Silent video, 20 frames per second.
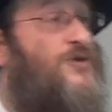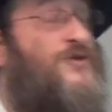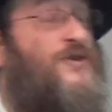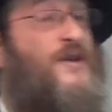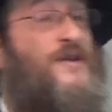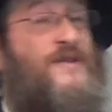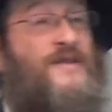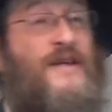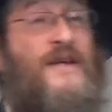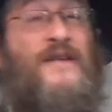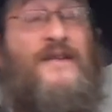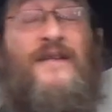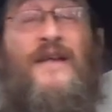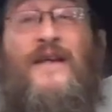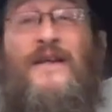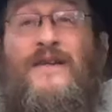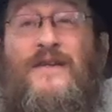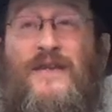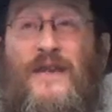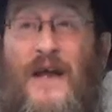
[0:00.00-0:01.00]
since
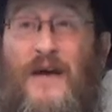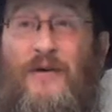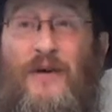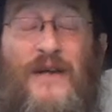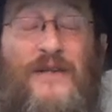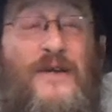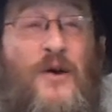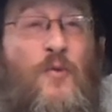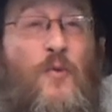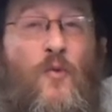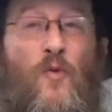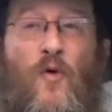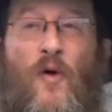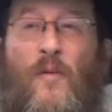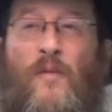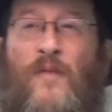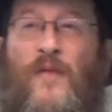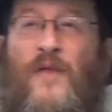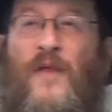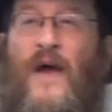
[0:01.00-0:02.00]
there is a
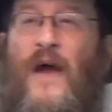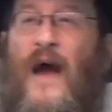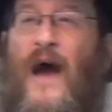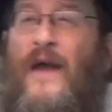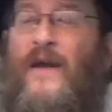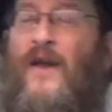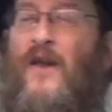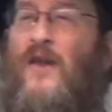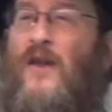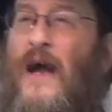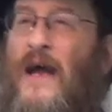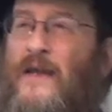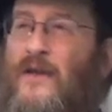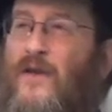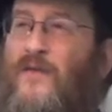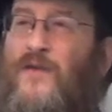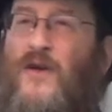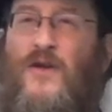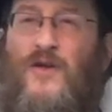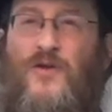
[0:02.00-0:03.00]
warmth and a light
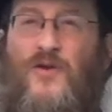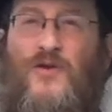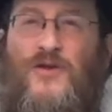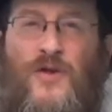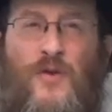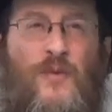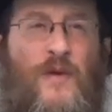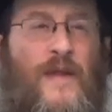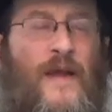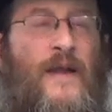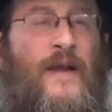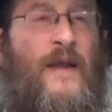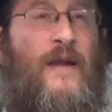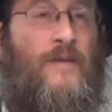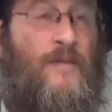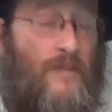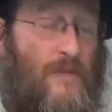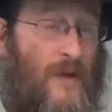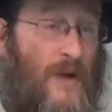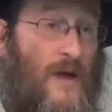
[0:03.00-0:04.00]
of Kedusha within
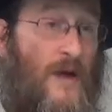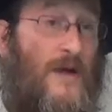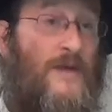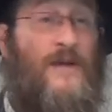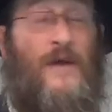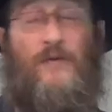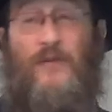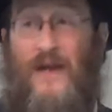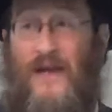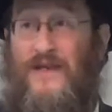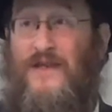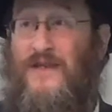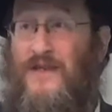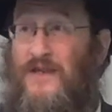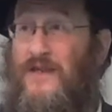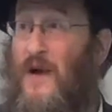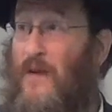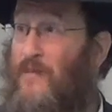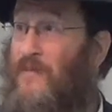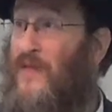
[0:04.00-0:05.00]
him, there is
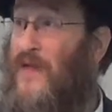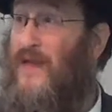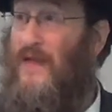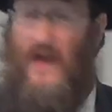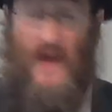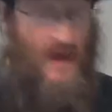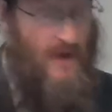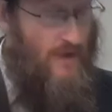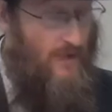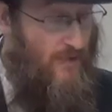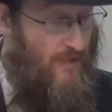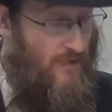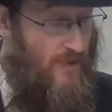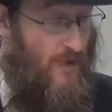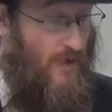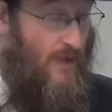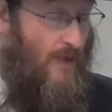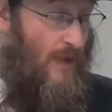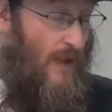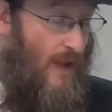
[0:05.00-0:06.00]
something here.
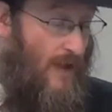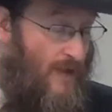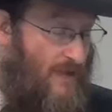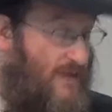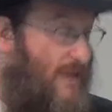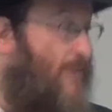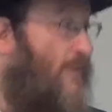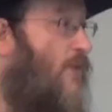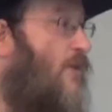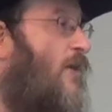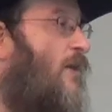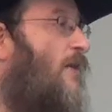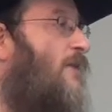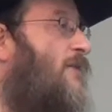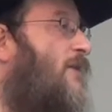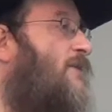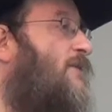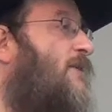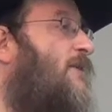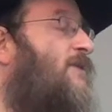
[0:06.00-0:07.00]

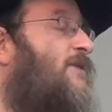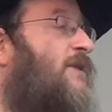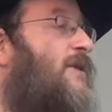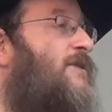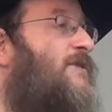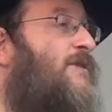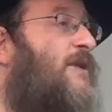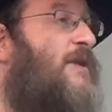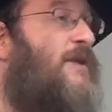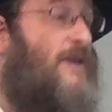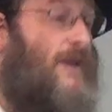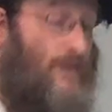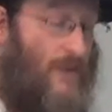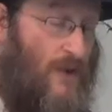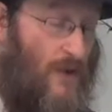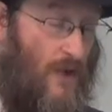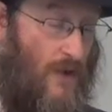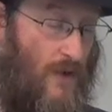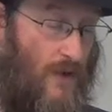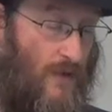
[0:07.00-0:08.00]
This is considered a
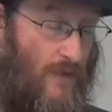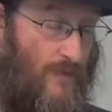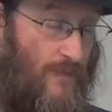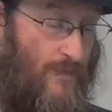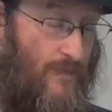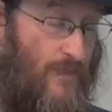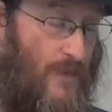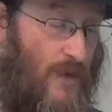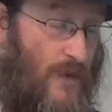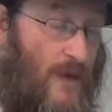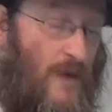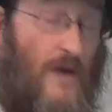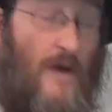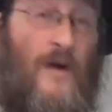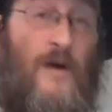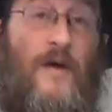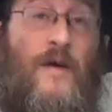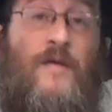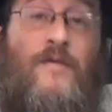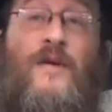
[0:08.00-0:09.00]
malacha.
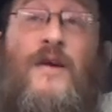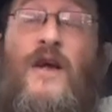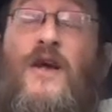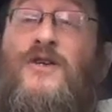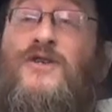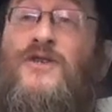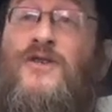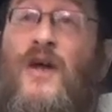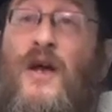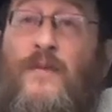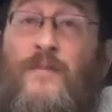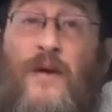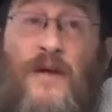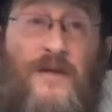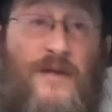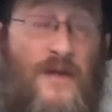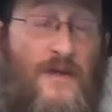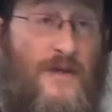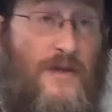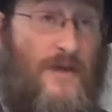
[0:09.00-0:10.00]
The Yesh Leima,
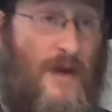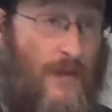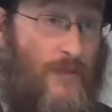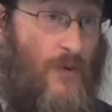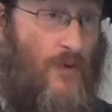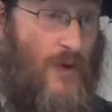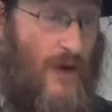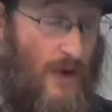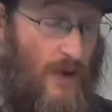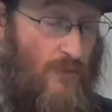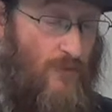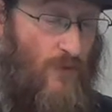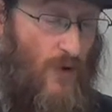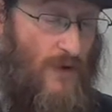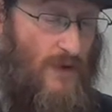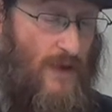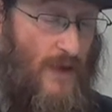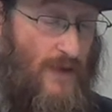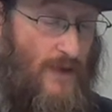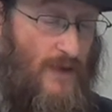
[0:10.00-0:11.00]
says the Rebbe,
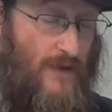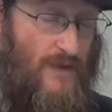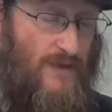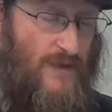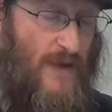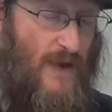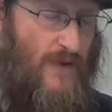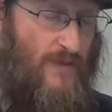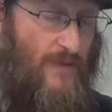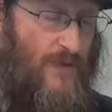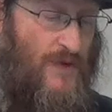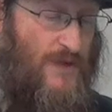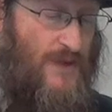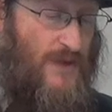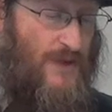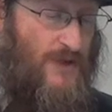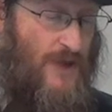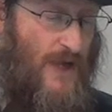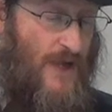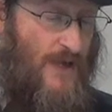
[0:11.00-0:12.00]
one can therefore
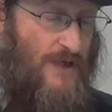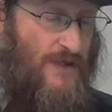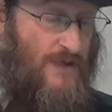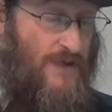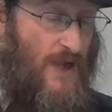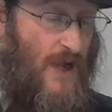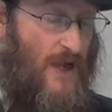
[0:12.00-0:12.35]
suggest,